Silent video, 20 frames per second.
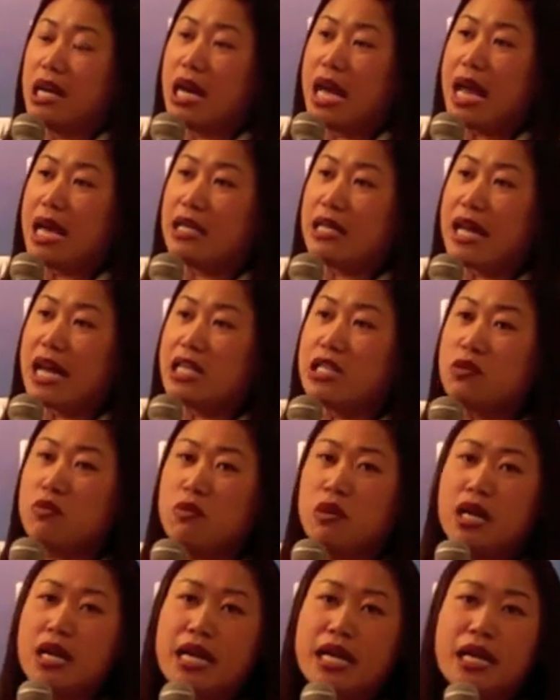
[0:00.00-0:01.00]
And that's
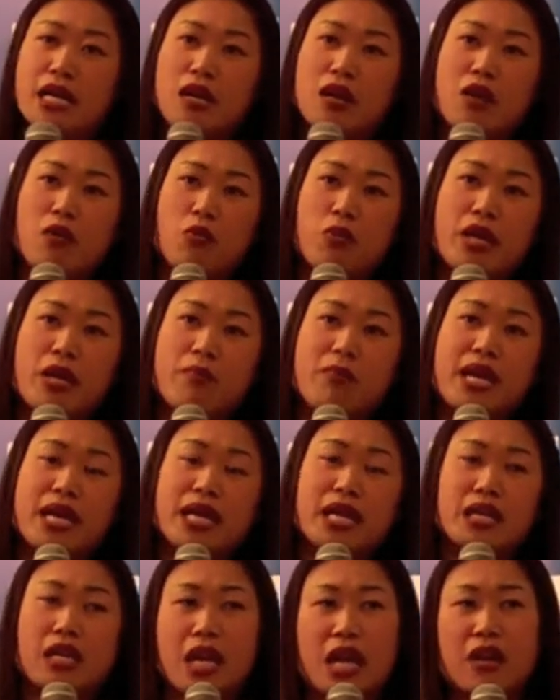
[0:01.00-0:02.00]
why we
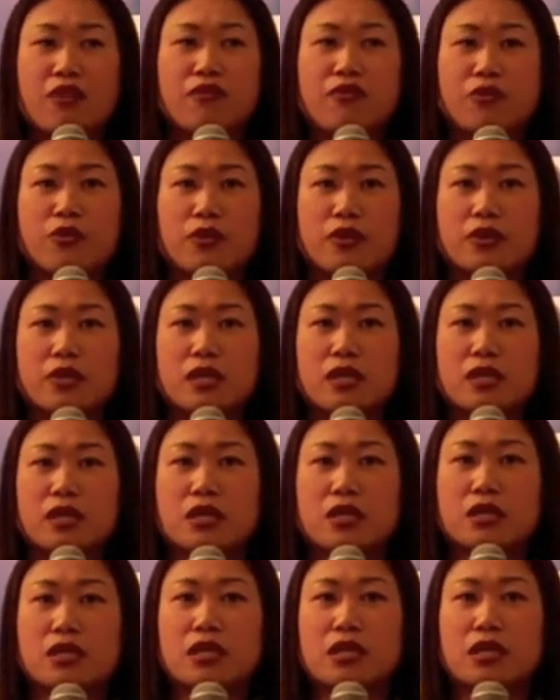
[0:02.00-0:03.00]
make an effort
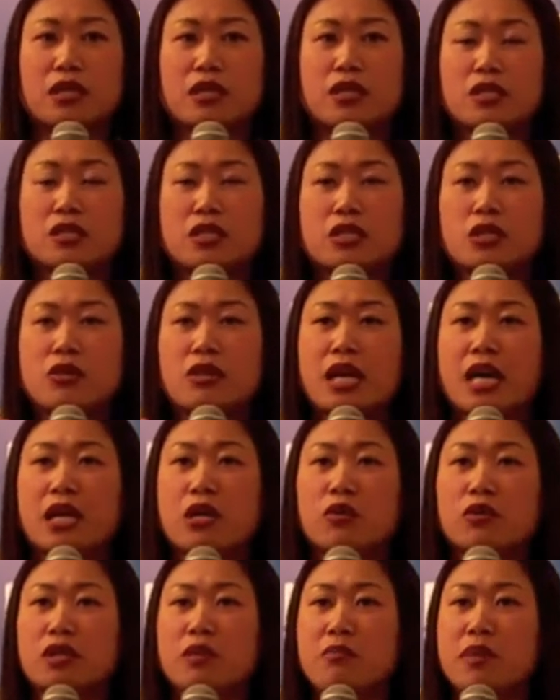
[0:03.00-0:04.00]
to not
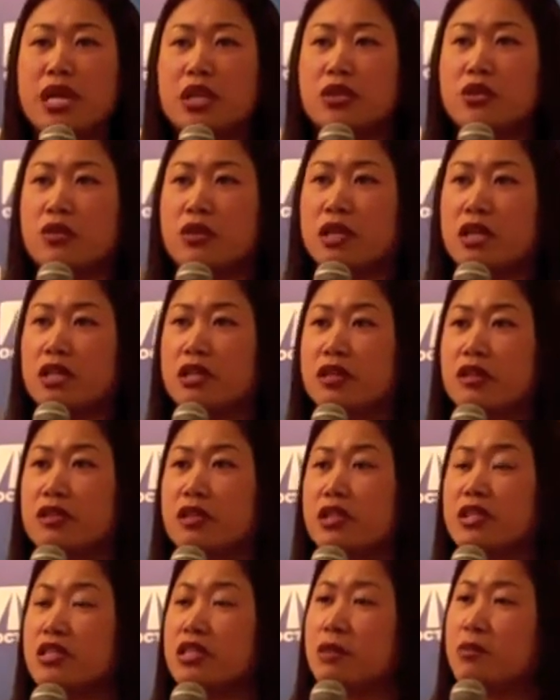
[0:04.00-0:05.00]
only make sure that the
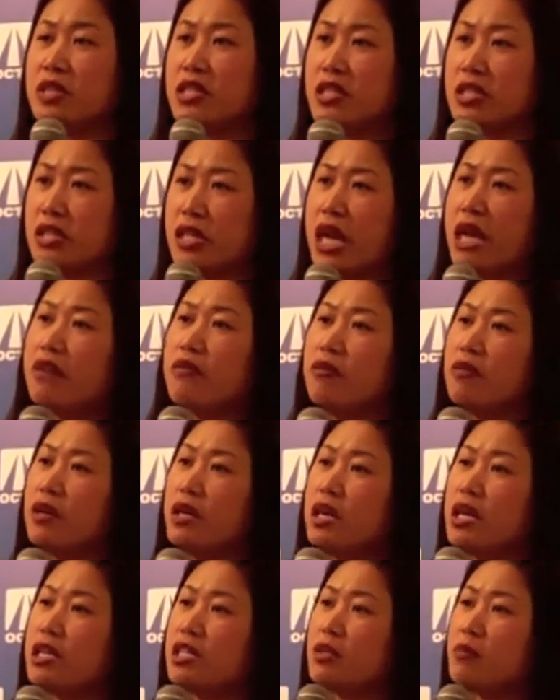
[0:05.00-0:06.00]
system is safe,
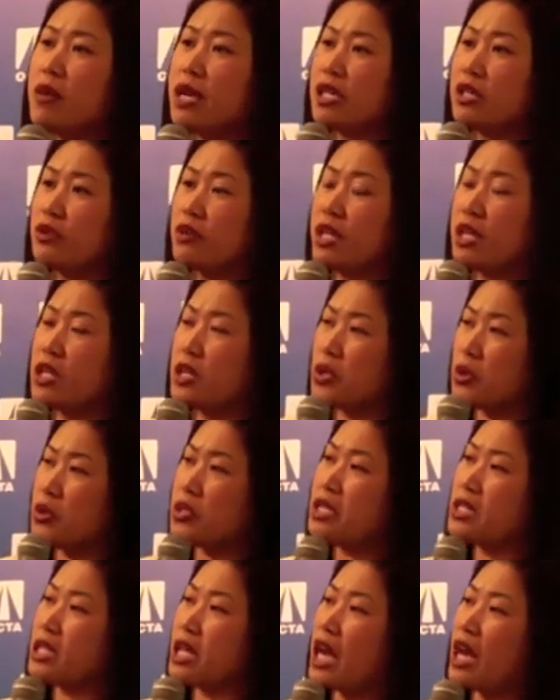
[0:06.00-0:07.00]
to make sure that you're
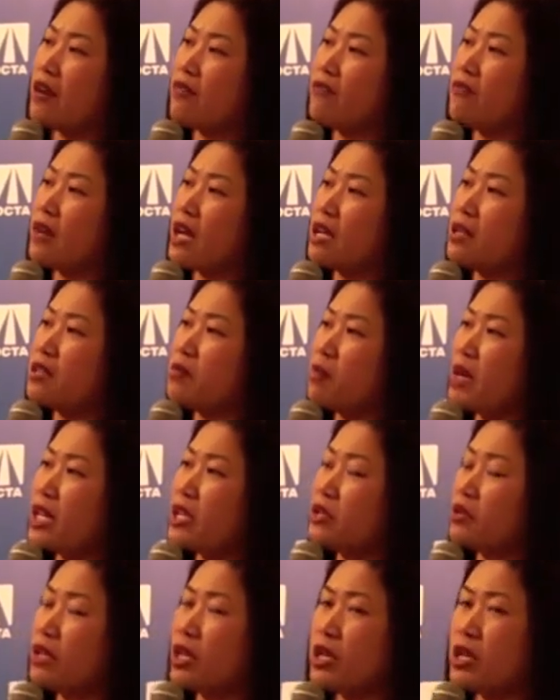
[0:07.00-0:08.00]
safe, and to make
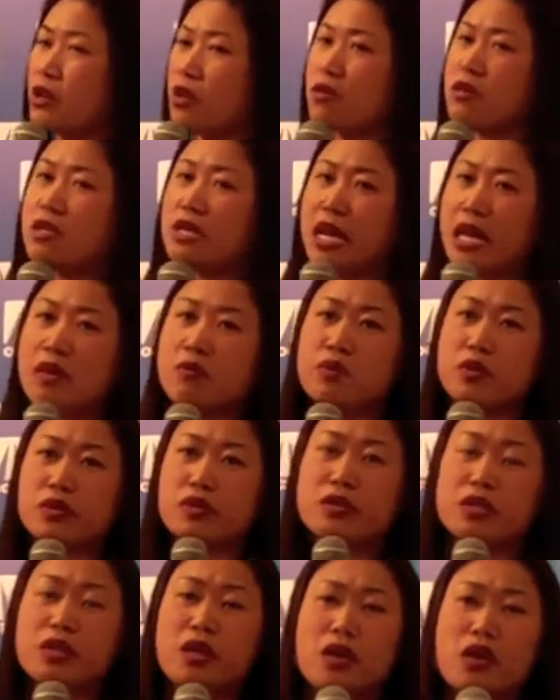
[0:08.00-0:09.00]
sure that your
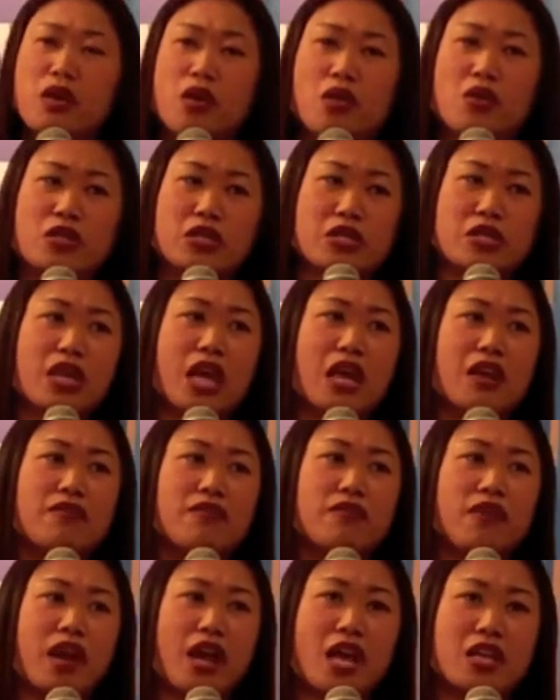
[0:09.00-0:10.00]
neighbors are
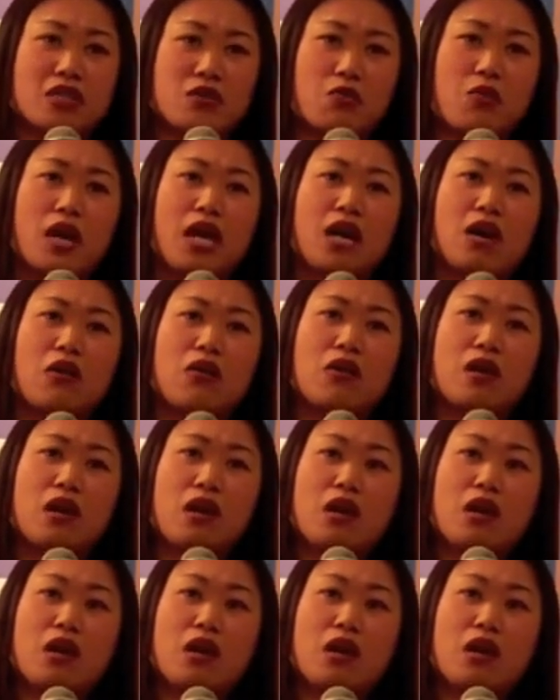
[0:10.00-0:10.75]
safe as well.